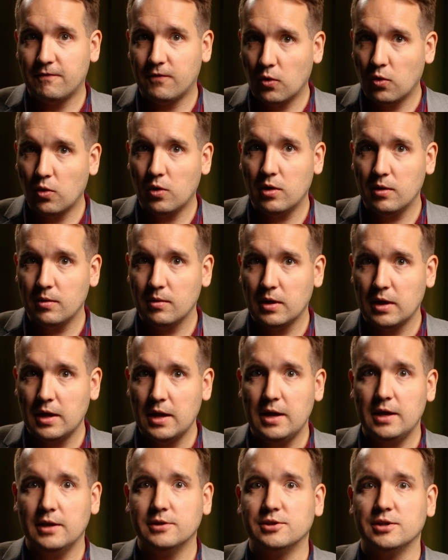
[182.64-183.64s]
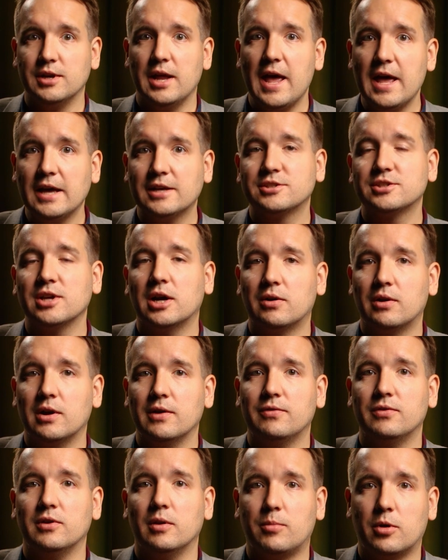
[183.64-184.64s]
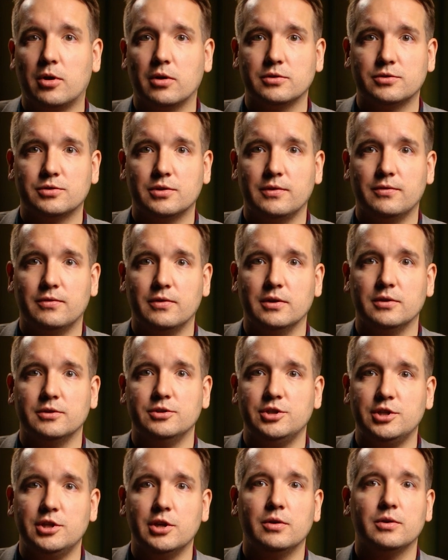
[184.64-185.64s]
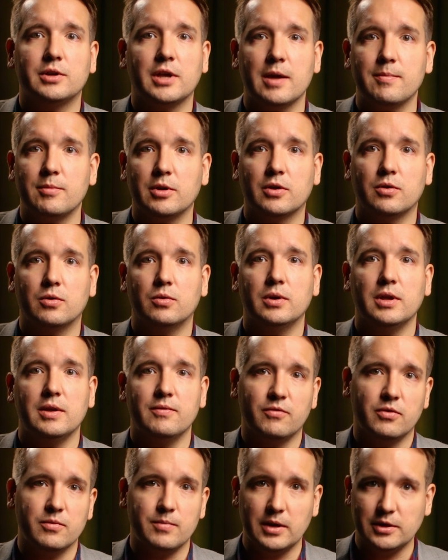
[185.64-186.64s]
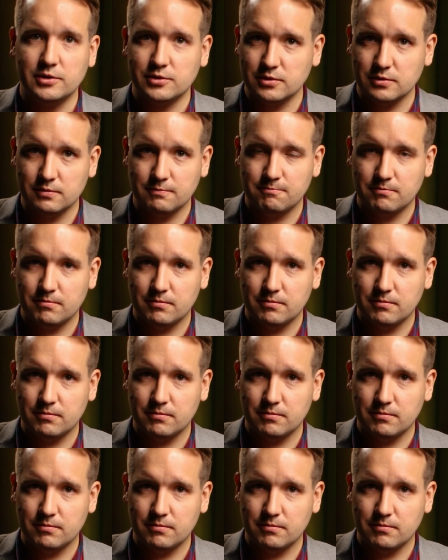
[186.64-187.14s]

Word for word: Four is an XRF laboratory for geochemical information.